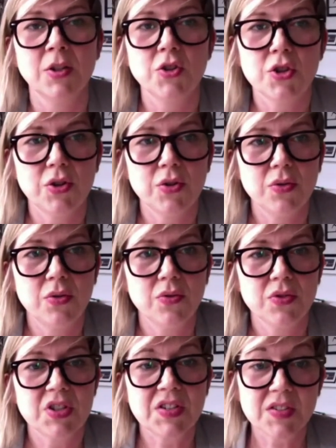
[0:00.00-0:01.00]
to
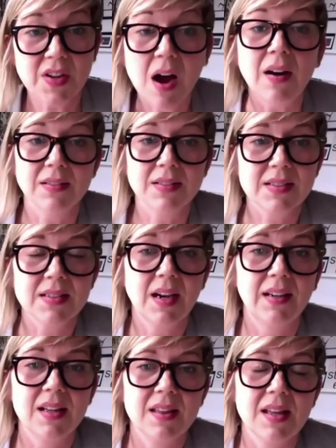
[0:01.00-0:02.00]
start.
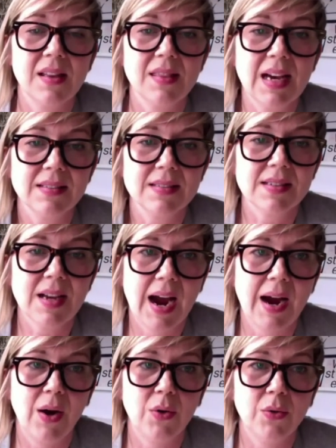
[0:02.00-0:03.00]
And I think that's
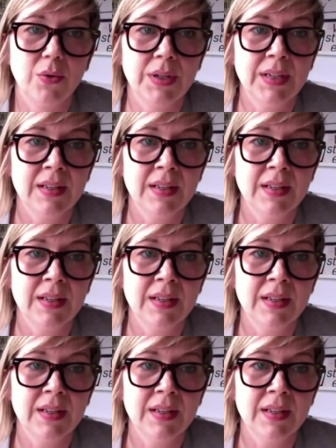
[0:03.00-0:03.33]
how